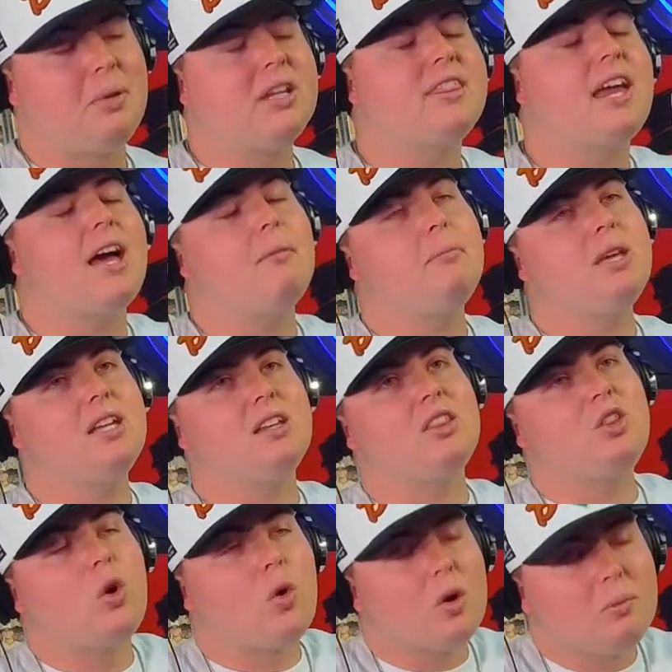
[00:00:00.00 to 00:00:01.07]
But that means
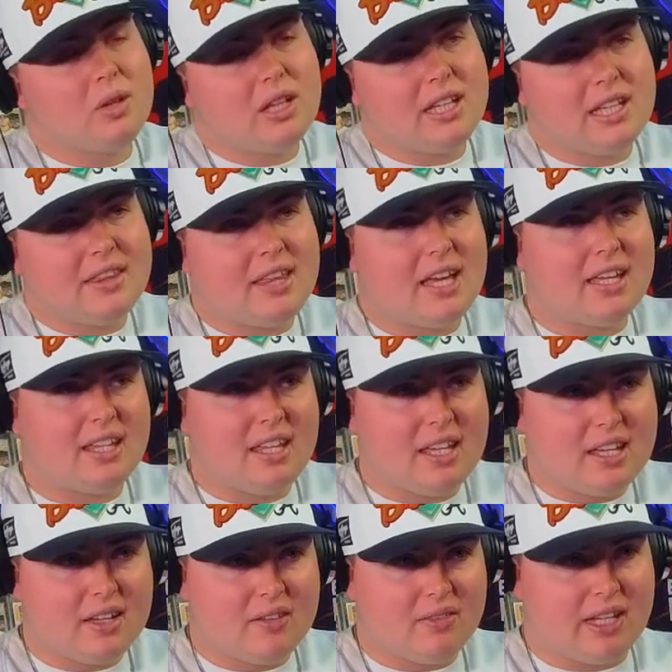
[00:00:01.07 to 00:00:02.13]
normally they
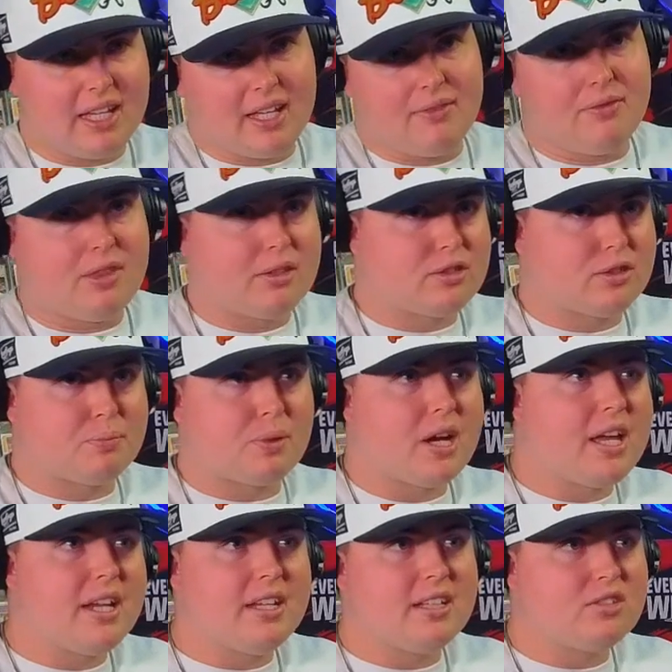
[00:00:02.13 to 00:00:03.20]
give, like, if the
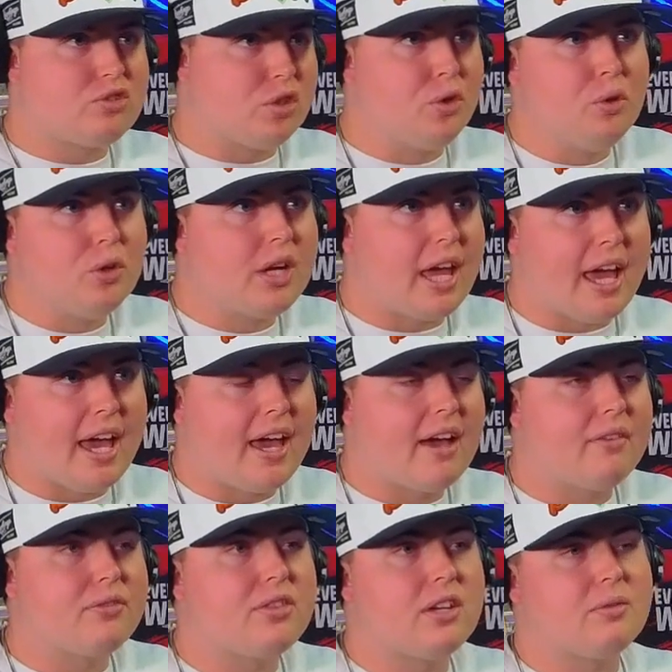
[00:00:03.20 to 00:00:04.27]
spread is
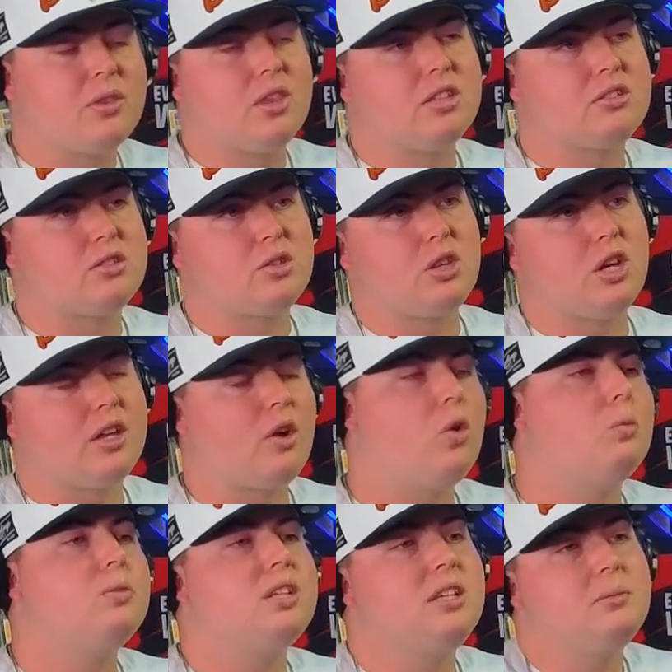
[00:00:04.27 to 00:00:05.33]
2.5, the
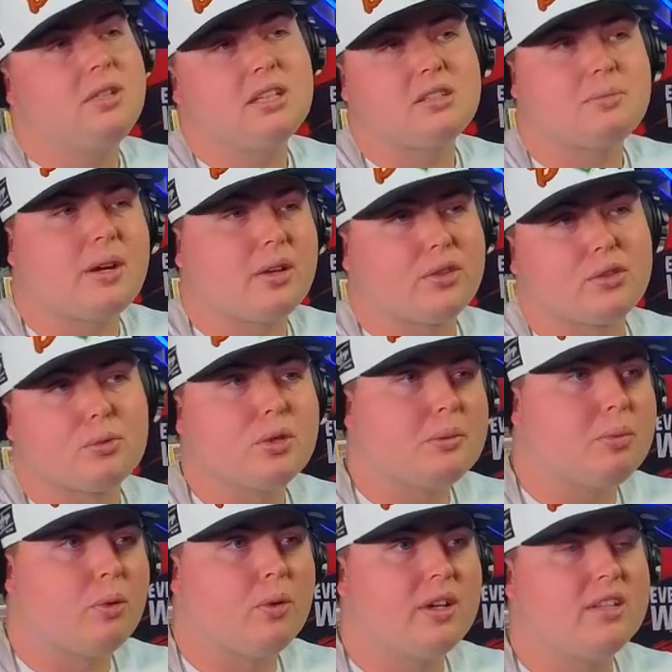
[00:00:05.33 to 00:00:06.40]
home team gets about 3
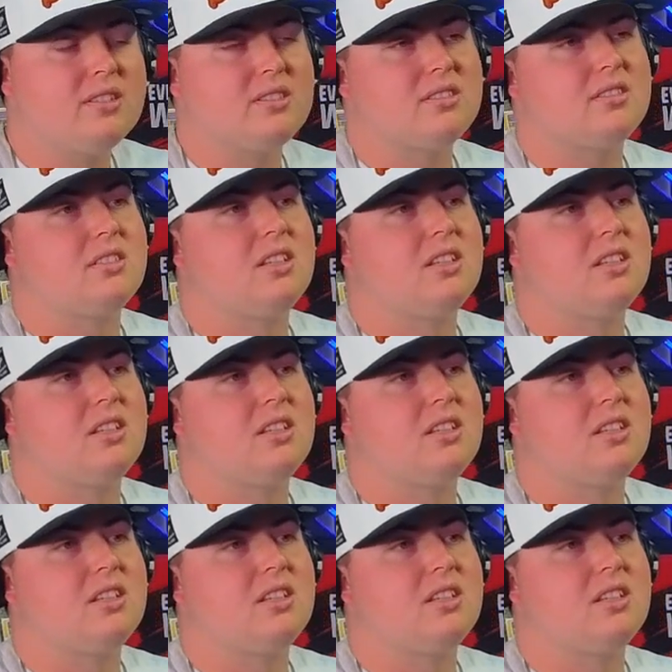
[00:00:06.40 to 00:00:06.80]
points.